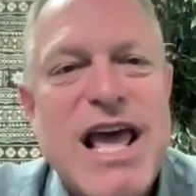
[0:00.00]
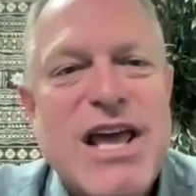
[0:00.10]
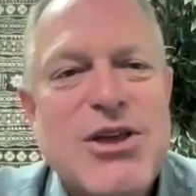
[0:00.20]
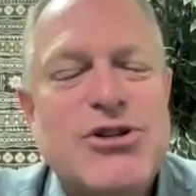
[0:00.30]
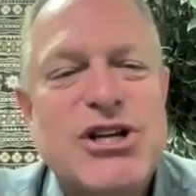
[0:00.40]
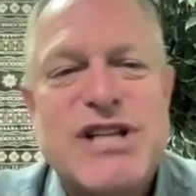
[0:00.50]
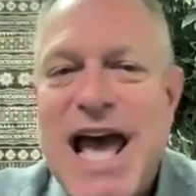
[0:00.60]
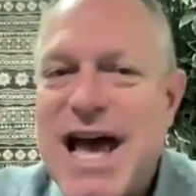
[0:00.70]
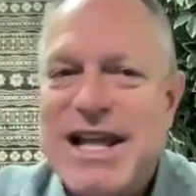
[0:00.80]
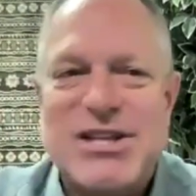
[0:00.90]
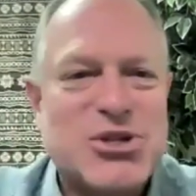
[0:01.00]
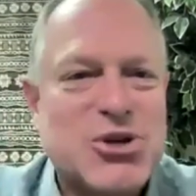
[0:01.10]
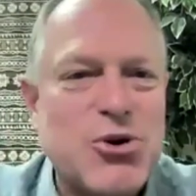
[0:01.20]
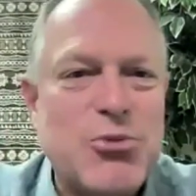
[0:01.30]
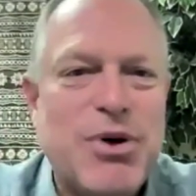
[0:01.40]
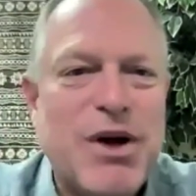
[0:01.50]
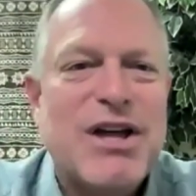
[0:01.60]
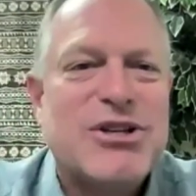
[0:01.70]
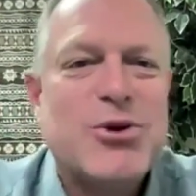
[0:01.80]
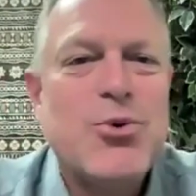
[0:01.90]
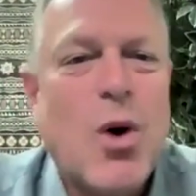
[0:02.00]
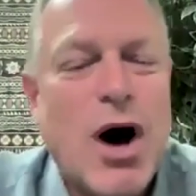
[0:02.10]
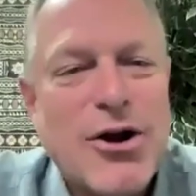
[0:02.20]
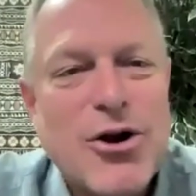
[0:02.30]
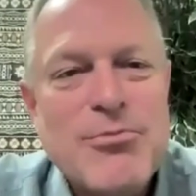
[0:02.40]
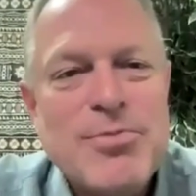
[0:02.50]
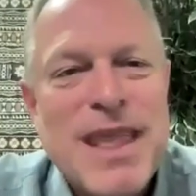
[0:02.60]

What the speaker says: You just add a scoop to water,